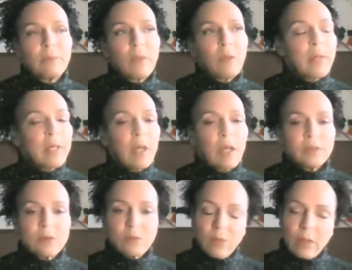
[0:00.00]
my
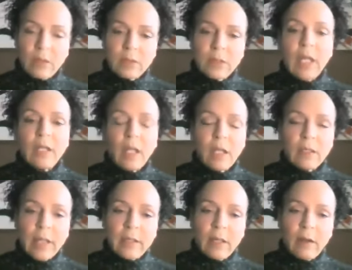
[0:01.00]
gosh, a nylon,
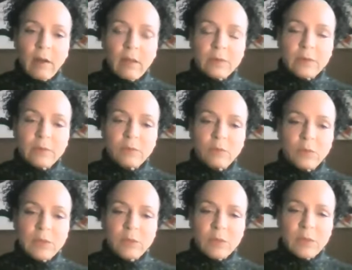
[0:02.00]
like what
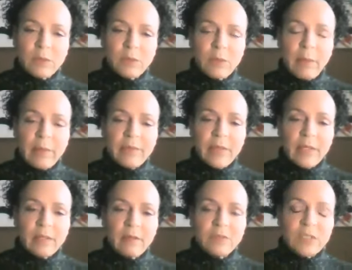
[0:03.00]
am I
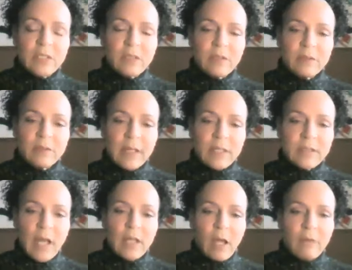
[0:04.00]
thinking of, Cheena? Like a
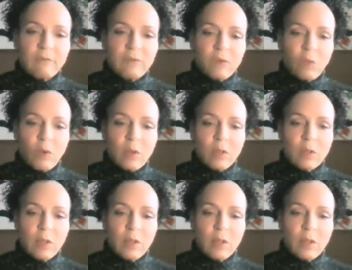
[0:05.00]
nylon floor.